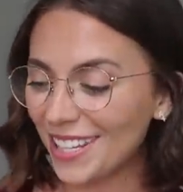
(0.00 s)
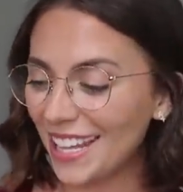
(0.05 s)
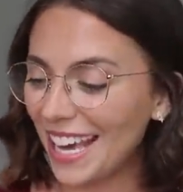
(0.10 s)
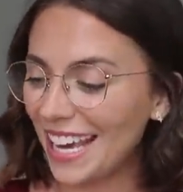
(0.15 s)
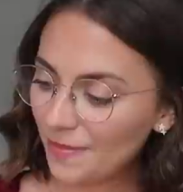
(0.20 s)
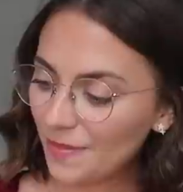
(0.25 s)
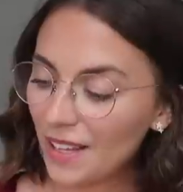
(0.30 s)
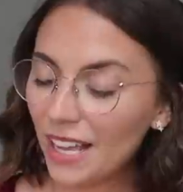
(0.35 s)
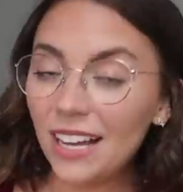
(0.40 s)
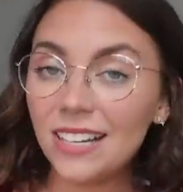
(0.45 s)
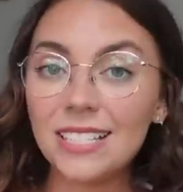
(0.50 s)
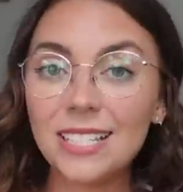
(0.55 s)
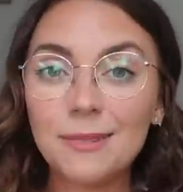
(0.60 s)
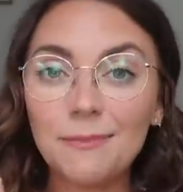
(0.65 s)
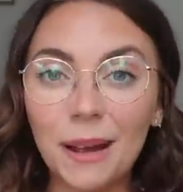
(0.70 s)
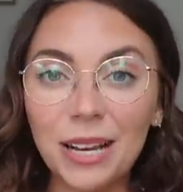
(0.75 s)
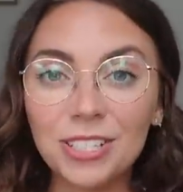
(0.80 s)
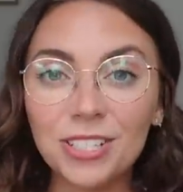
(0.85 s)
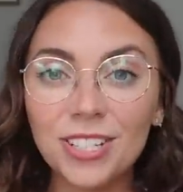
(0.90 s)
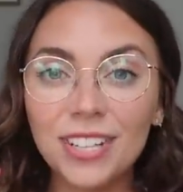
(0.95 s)
Like
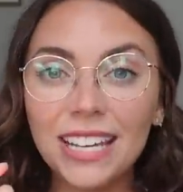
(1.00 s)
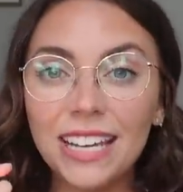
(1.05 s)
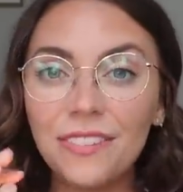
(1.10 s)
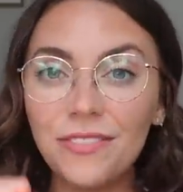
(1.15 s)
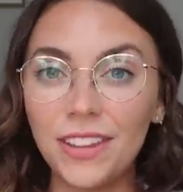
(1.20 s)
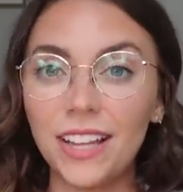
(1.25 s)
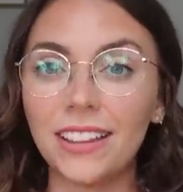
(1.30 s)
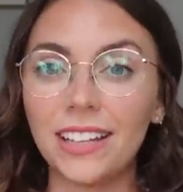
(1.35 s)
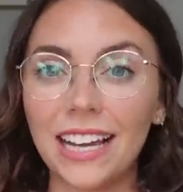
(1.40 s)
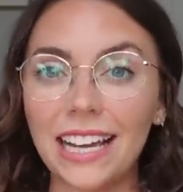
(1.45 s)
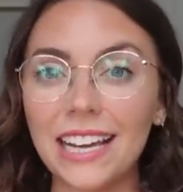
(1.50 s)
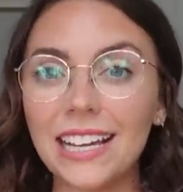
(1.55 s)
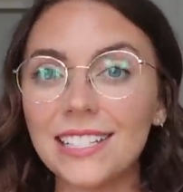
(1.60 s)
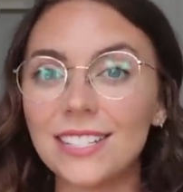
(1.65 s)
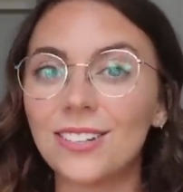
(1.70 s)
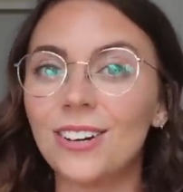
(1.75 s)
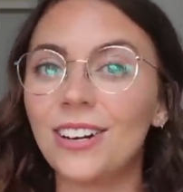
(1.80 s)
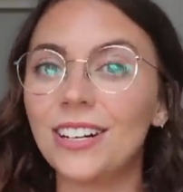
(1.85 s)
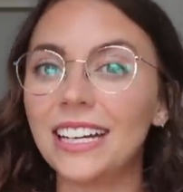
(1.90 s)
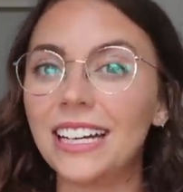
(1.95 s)
especially if the light
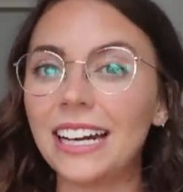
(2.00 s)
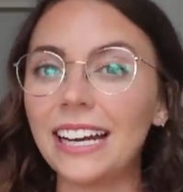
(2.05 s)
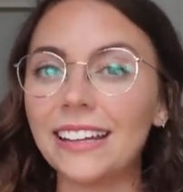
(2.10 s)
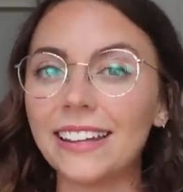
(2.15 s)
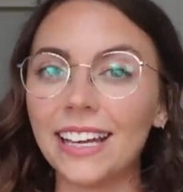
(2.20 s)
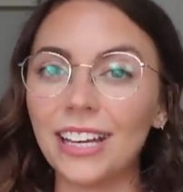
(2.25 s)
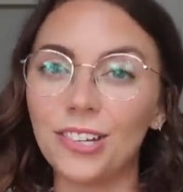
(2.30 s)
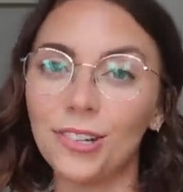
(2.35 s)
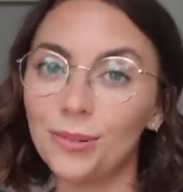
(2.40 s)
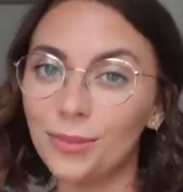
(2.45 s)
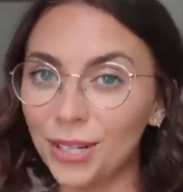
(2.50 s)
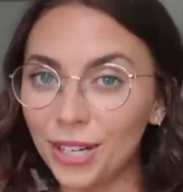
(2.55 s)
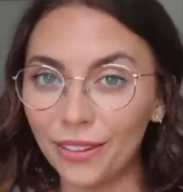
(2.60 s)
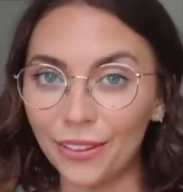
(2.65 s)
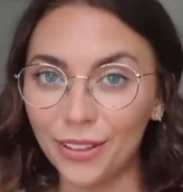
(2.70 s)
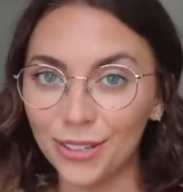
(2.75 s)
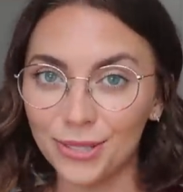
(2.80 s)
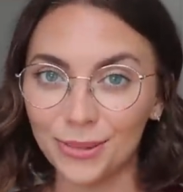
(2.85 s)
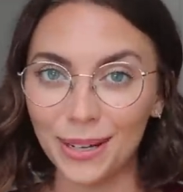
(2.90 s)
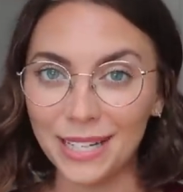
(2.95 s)
isn't on in it. Like you wouldn't
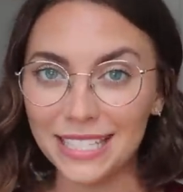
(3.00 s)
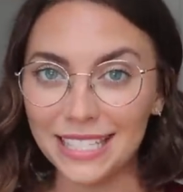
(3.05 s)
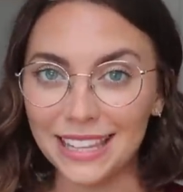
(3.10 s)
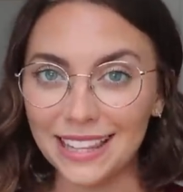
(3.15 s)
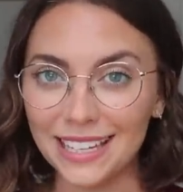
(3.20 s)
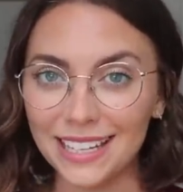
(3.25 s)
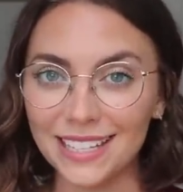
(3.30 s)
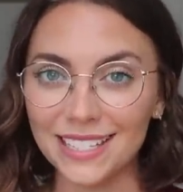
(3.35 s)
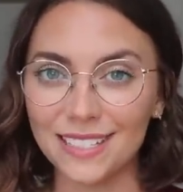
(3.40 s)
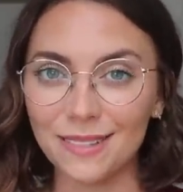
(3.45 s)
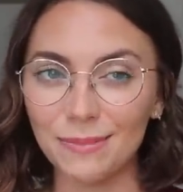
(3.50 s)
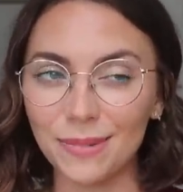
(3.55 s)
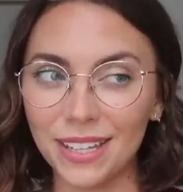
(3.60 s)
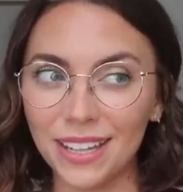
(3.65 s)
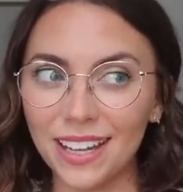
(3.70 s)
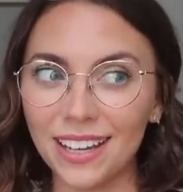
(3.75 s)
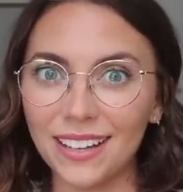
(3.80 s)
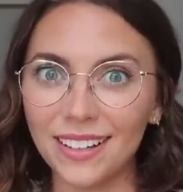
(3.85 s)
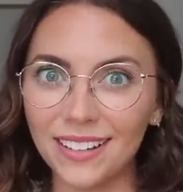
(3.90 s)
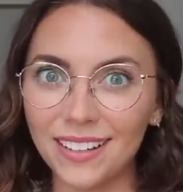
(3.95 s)
look twice at this and be
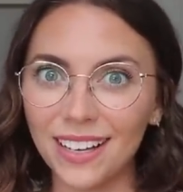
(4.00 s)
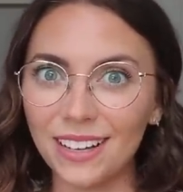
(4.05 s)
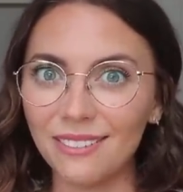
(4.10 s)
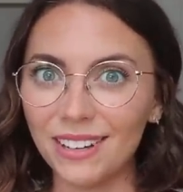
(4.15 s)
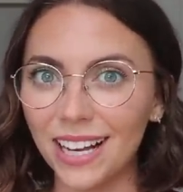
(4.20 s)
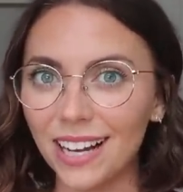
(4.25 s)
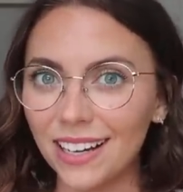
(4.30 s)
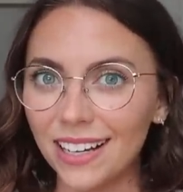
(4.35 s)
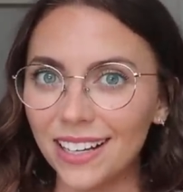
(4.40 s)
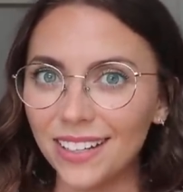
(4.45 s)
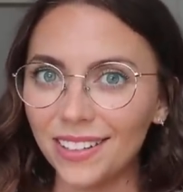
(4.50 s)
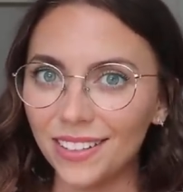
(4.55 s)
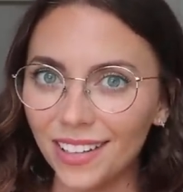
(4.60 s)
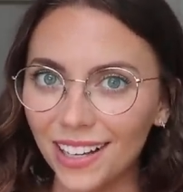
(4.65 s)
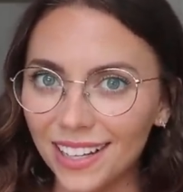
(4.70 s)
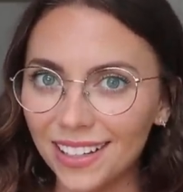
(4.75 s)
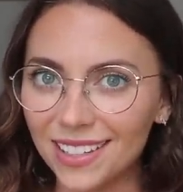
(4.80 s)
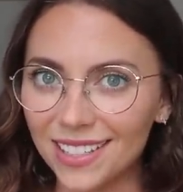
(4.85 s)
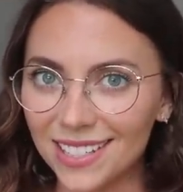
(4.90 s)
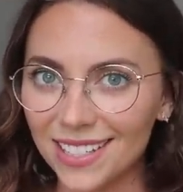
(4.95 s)
like, okay, we get it. You
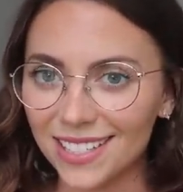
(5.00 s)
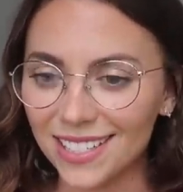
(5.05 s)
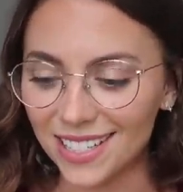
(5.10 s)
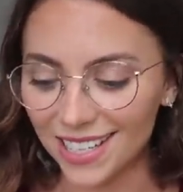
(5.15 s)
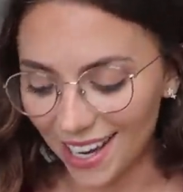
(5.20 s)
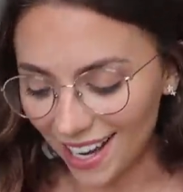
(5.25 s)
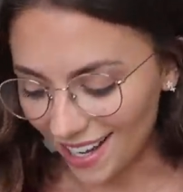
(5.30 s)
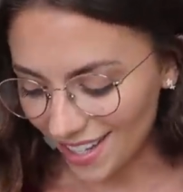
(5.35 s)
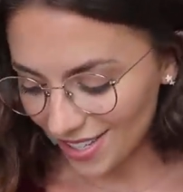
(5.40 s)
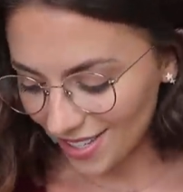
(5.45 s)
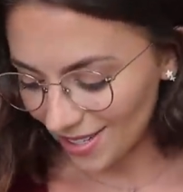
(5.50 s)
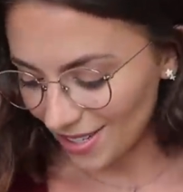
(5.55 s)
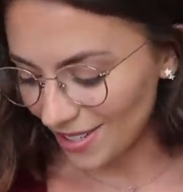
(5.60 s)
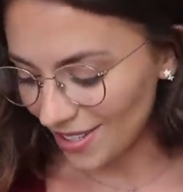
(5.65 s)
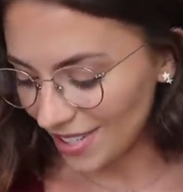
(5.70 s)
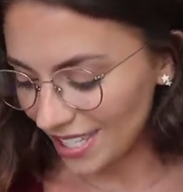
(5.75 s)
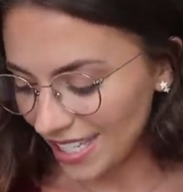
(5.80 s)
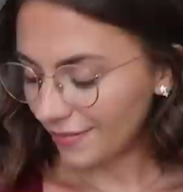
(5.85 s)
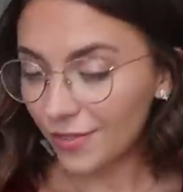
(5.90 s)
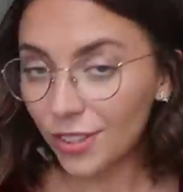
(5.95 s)
like the Disney
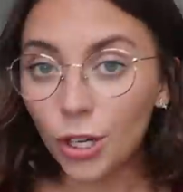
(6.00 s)
castles.